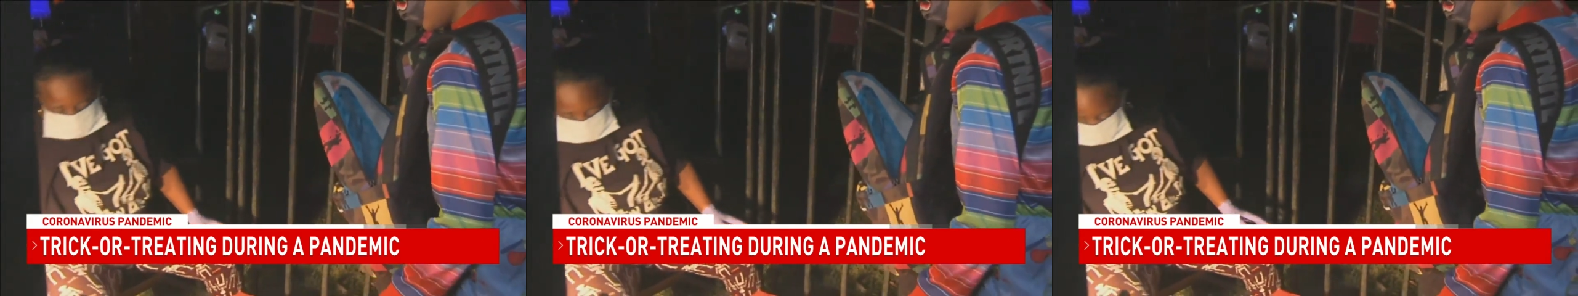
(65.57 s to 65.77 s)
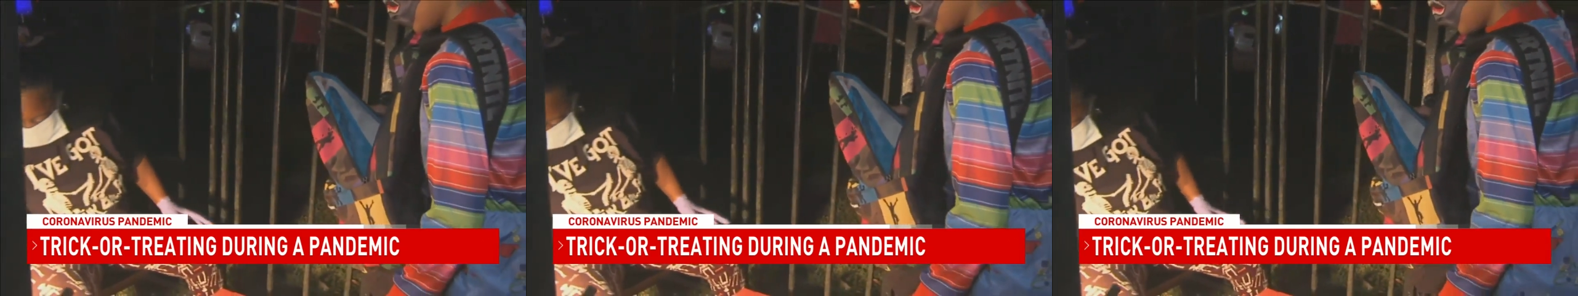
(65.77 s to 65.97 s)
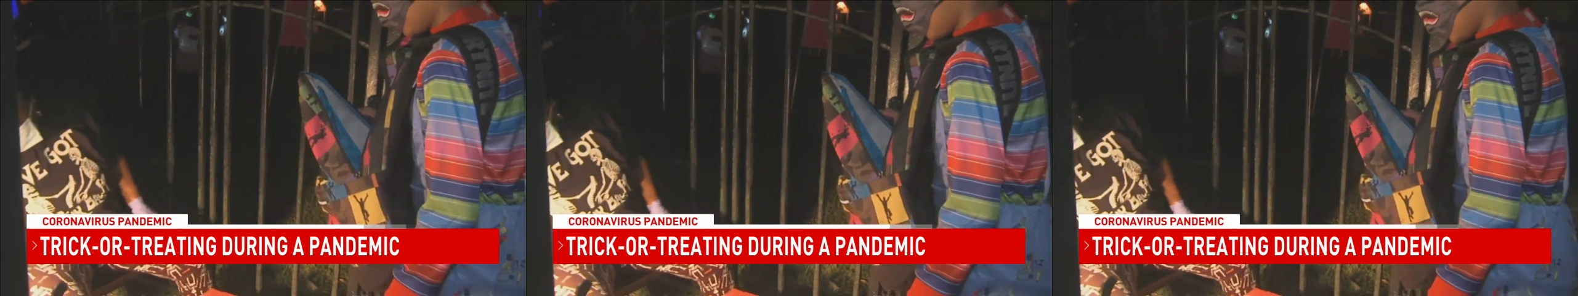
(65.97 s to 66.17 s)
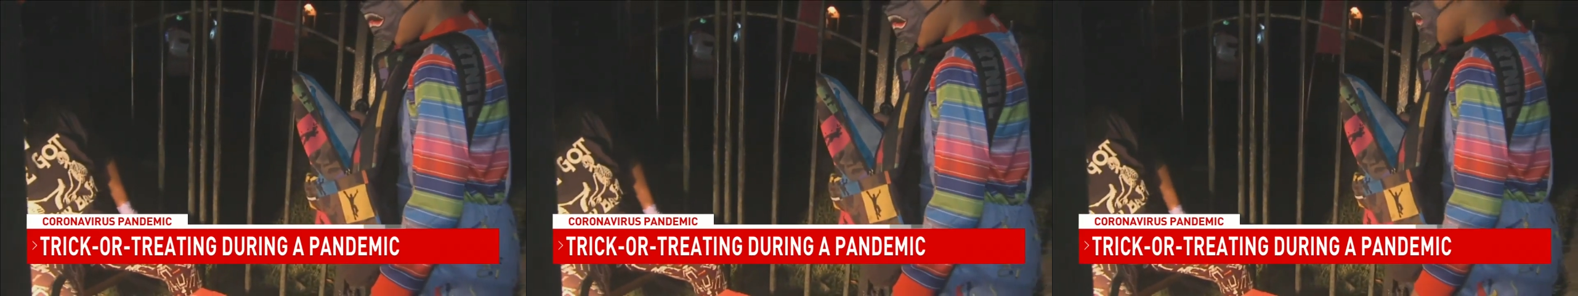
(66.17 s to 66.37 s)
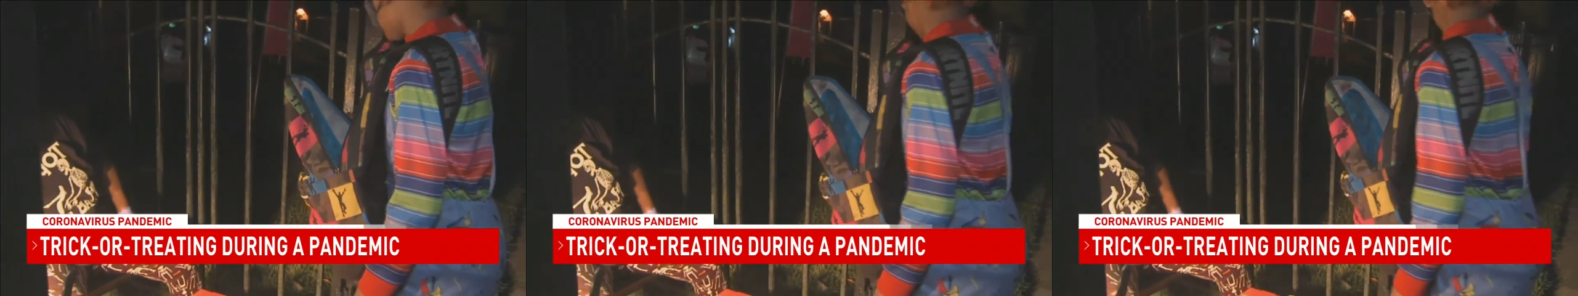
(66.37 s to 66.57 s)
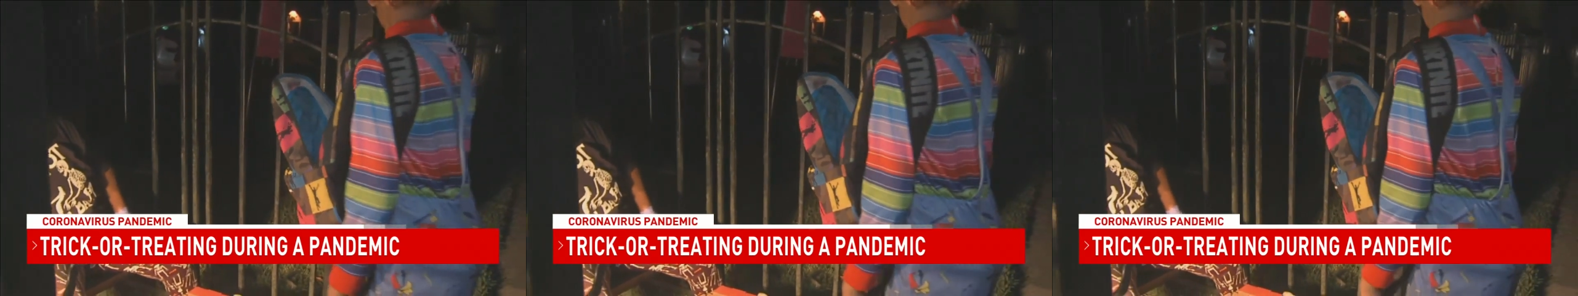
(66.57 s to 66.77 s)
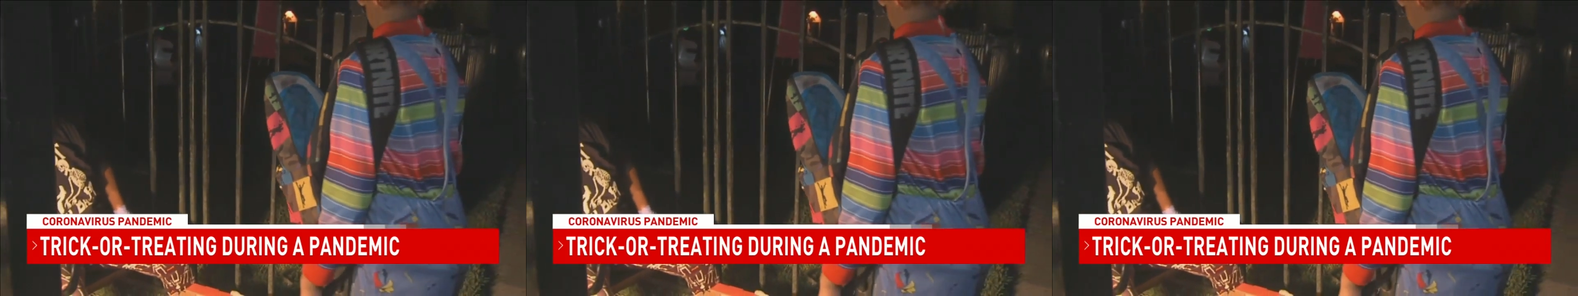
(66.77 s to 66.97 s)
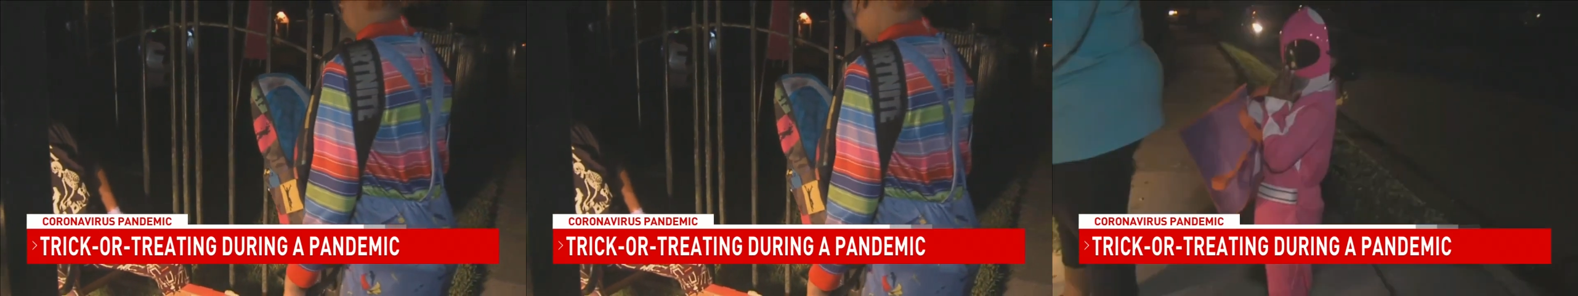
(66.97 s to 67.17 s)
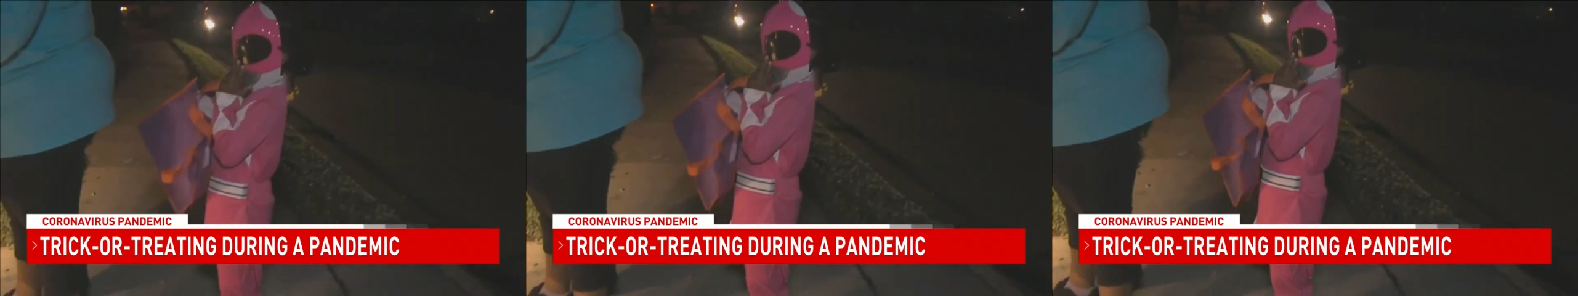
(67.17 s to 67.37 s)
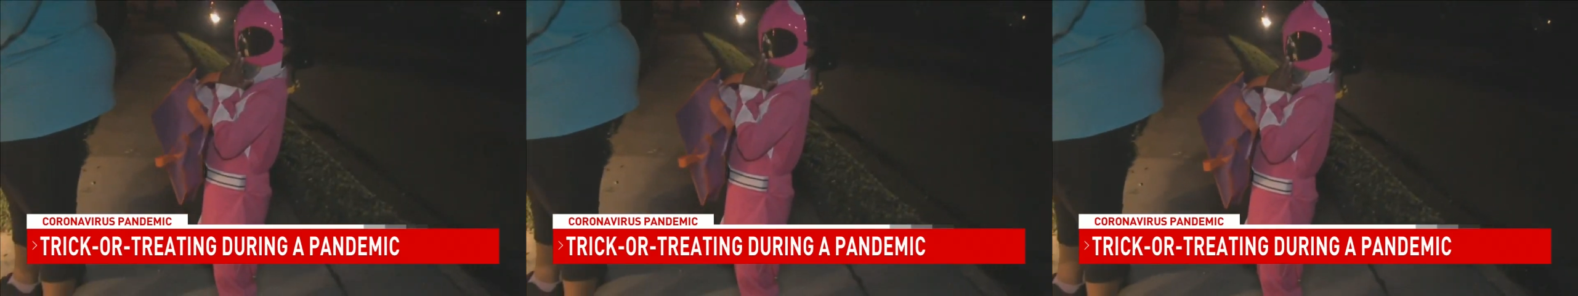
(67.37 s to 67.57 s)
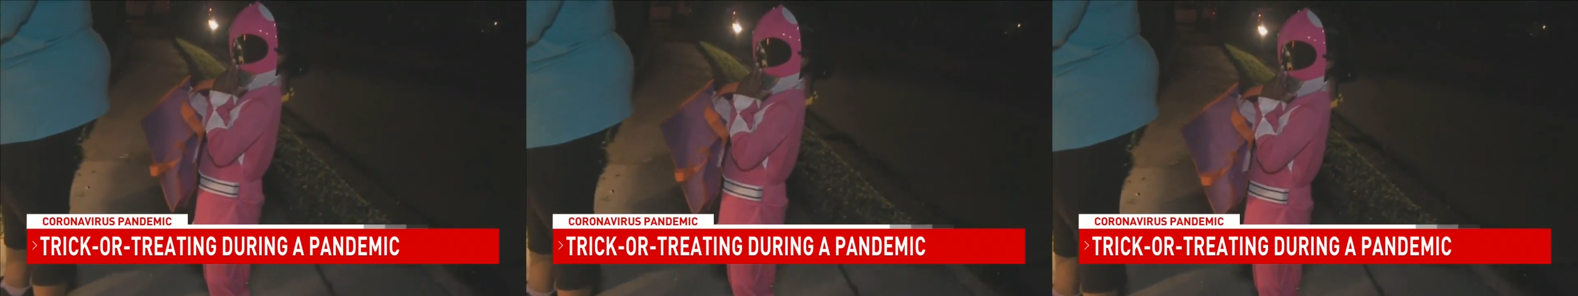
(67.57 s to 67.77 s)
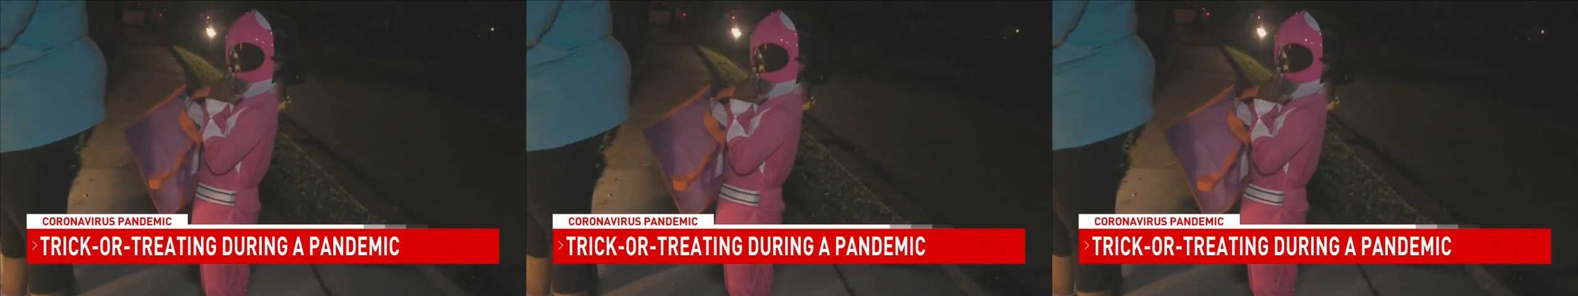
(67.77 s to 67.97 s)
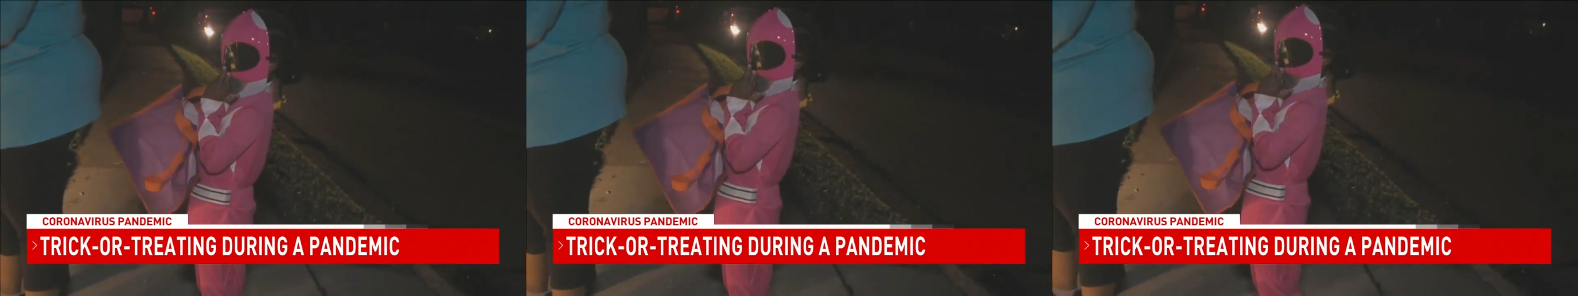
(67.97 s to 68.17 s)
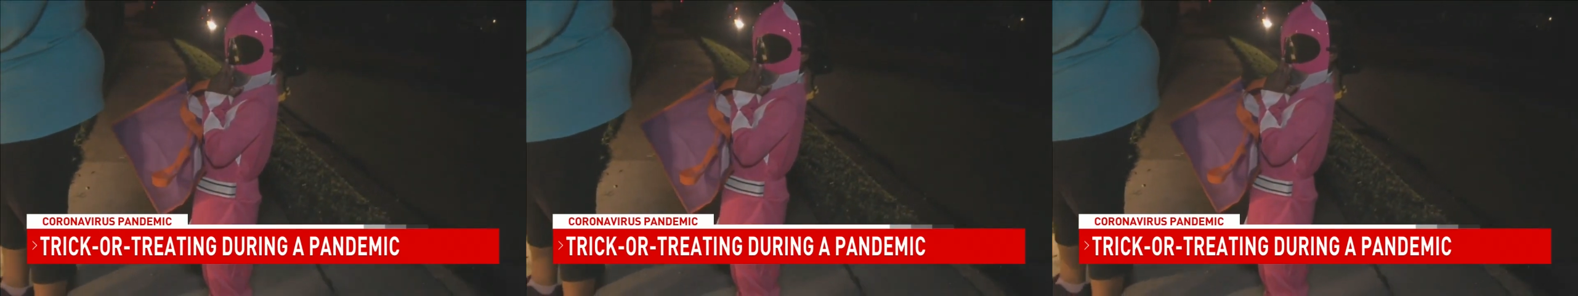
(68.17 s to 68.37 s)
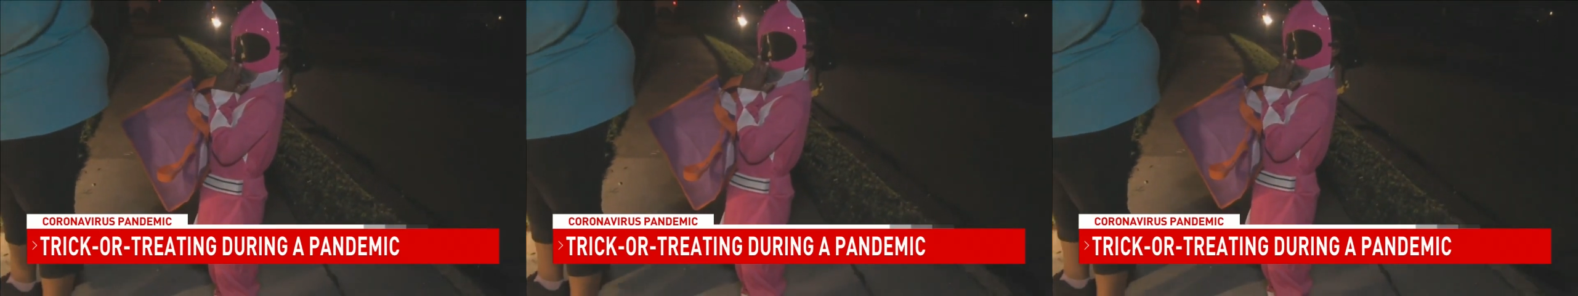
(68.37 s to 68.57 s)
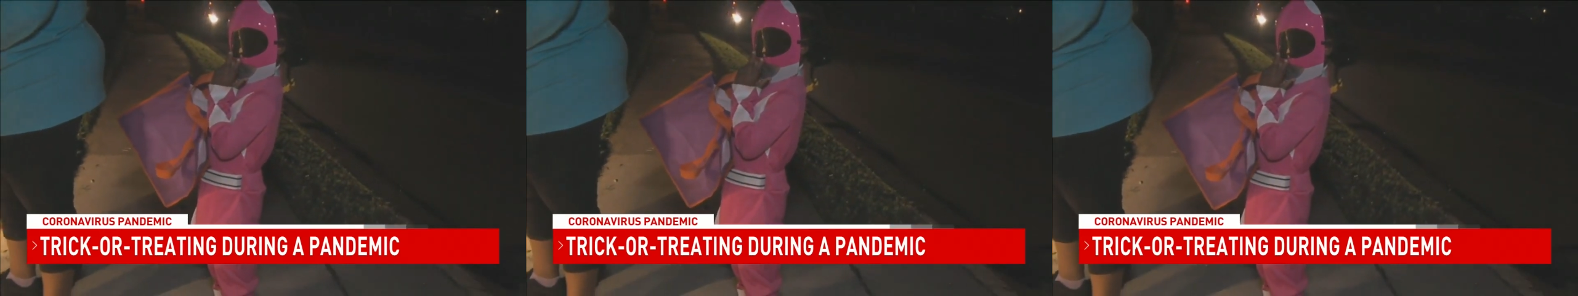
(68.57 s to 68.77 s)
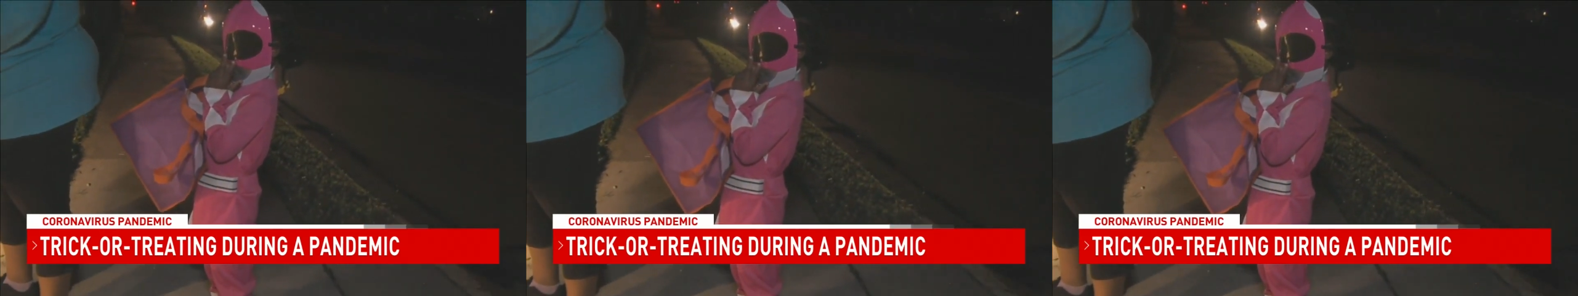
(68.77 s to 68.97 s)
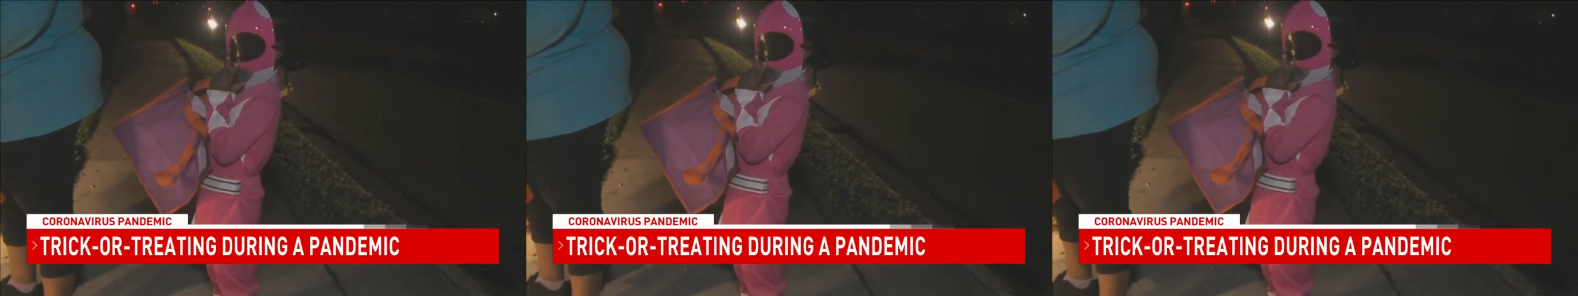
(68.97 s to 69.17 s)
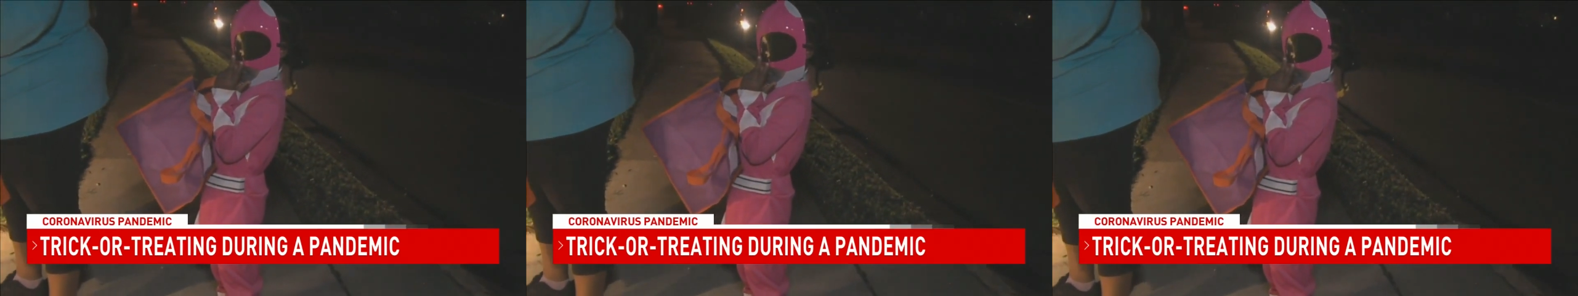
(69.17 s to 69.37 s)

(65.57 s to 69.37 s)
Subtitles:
Nobody's mouth can be seen.